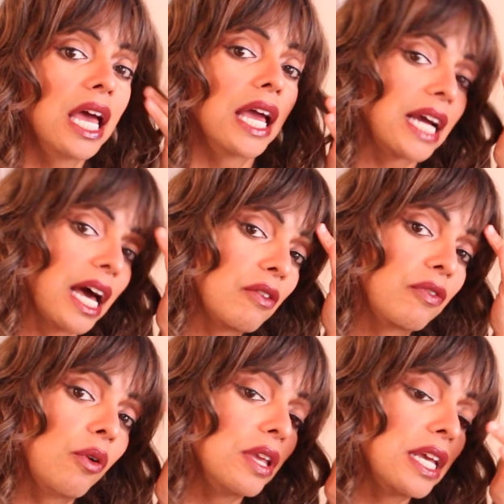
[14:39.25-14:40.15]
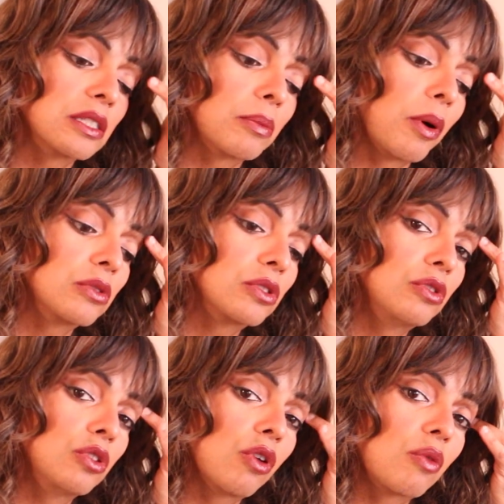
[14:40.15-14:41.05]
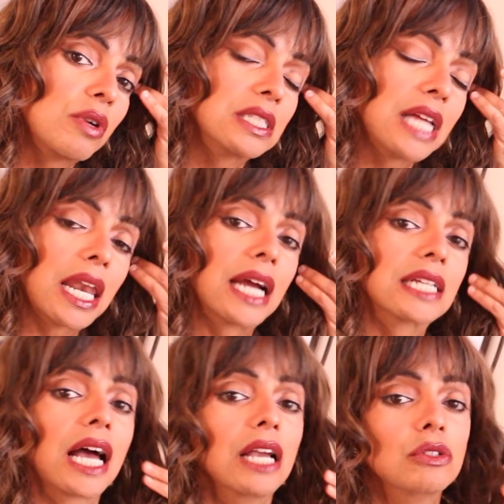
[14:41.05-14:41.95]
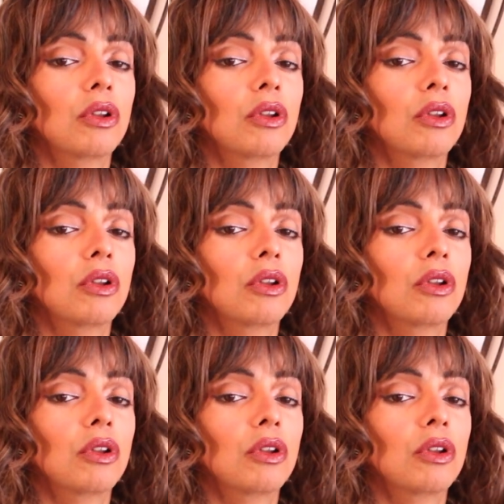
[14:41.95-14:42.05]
in California as opposed to New York, where it's not like that.